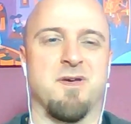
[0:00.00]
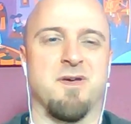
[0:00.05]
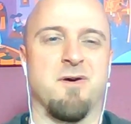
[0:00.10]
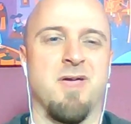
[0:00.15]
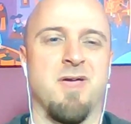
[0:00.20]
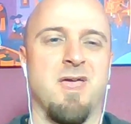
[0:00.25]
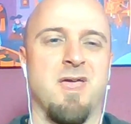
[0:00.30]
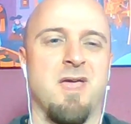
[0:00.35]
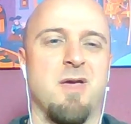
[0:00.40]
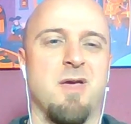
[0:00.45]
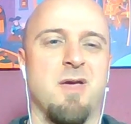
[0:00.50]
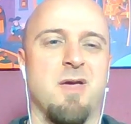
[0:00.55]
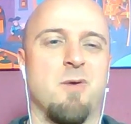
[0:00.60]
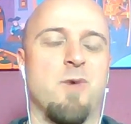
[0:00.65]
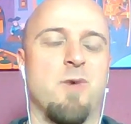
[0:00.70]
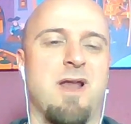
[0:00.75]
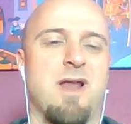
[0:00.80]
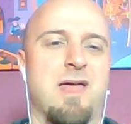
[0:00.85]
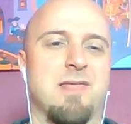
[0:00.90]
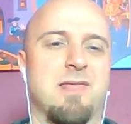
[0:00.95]
So
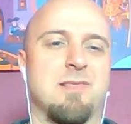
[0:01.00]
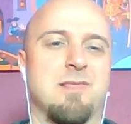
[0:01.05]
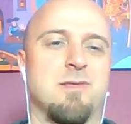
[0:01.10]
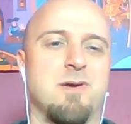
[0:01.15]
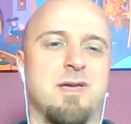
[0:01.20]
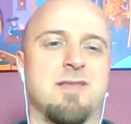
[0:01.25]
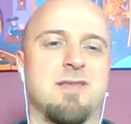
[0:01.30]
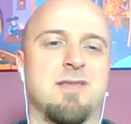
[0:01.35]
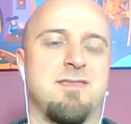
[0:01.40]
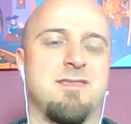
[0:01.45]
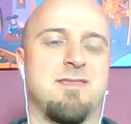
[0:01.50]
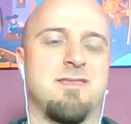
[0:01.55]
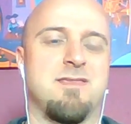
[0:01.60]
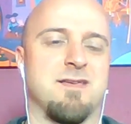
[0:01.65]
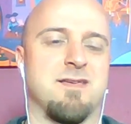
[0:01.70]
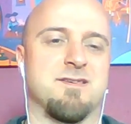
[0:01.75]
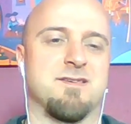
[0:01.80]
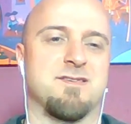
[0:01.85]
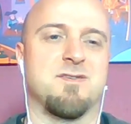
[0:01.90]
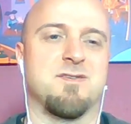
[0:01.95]
when I look at
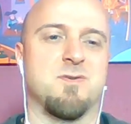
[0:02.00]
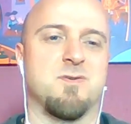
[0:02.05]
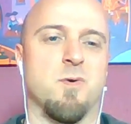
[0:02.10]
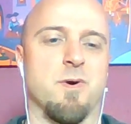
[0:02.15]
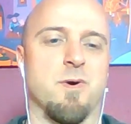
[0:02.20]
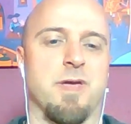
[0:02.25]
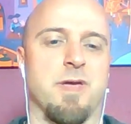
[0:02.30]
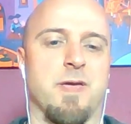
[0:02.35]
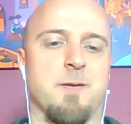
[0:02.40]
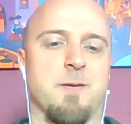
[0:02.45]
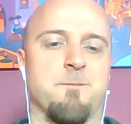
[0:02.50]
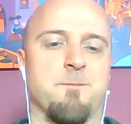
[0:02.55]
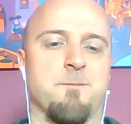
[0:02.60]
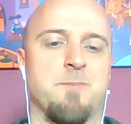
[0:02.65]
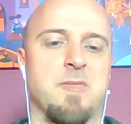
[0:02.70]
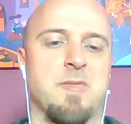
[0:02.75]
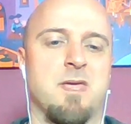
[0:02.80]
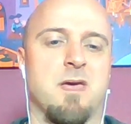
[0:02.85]
this story,